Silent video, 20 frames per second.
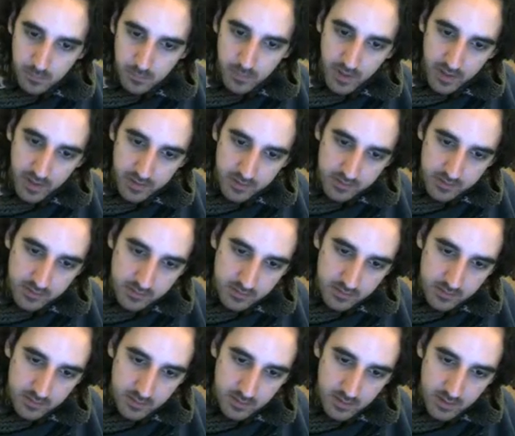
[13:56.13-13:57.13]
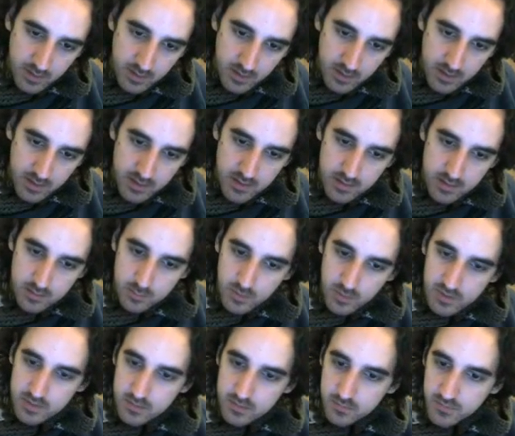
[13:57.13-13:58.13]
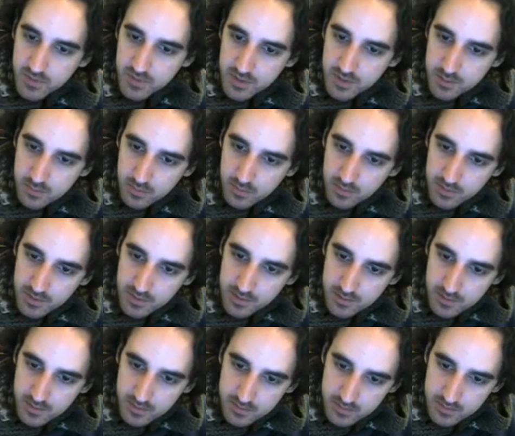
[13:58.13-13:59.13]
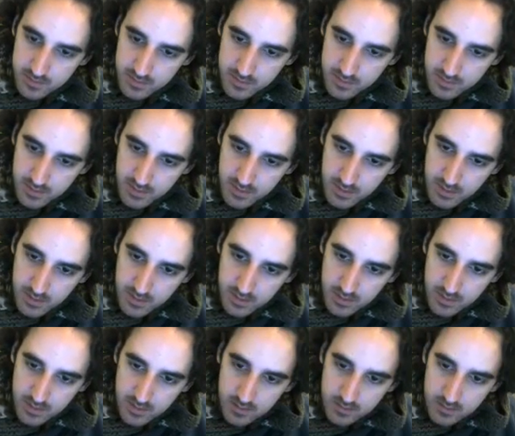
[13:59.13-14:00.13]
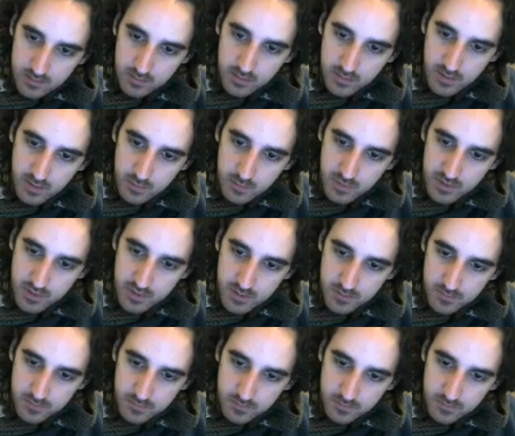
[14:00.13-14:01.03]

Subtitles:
pattern, just to add some visual interest to the image.